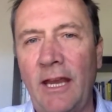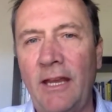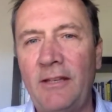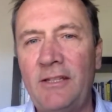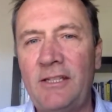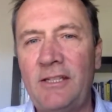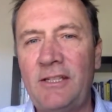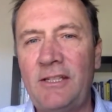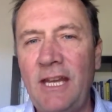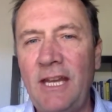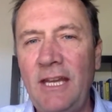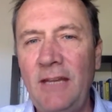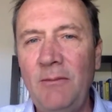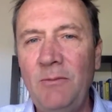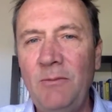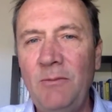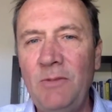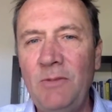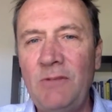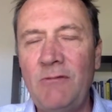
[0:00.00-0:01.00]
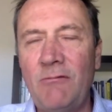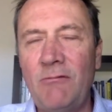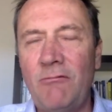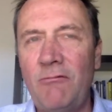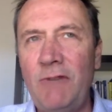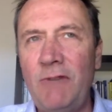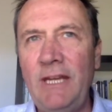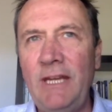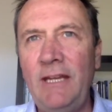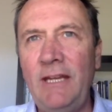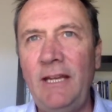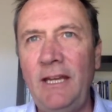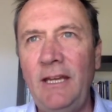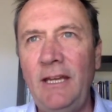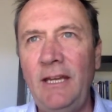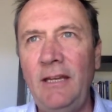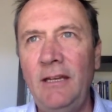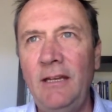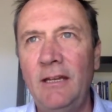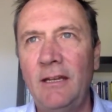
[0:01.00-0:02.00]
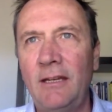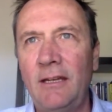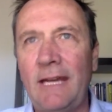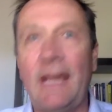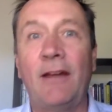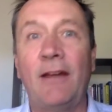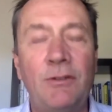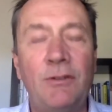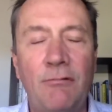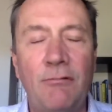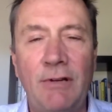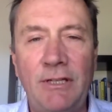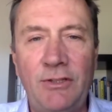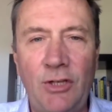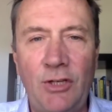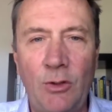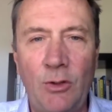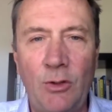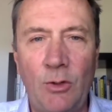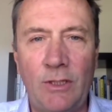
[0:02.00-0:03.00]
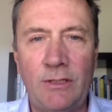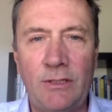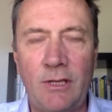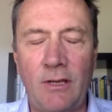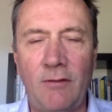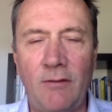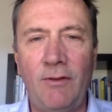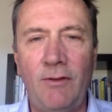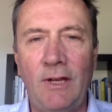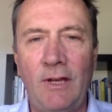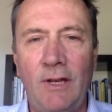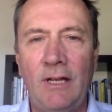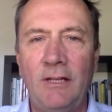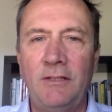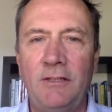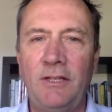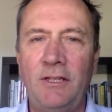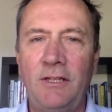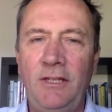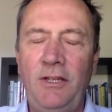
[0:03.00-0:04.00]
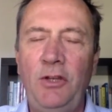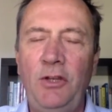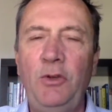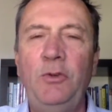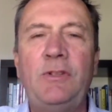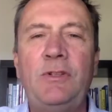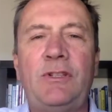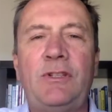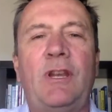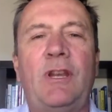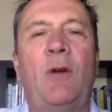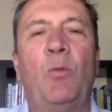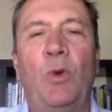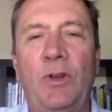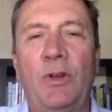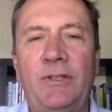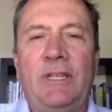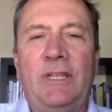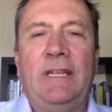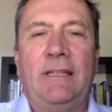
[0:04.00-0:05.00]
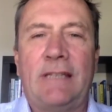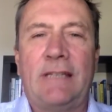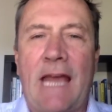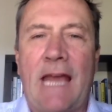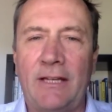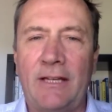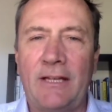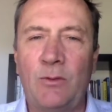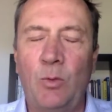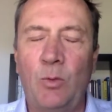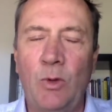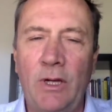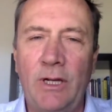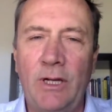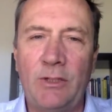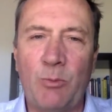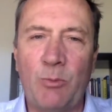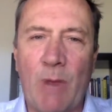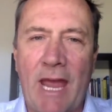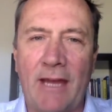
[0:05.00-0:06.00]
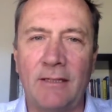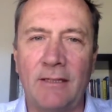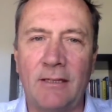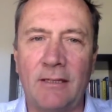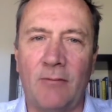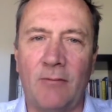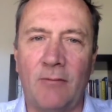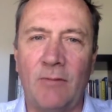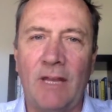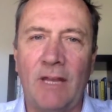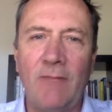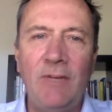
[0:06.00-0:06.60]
It seems really counterintuitive to use someone's exact words back to them.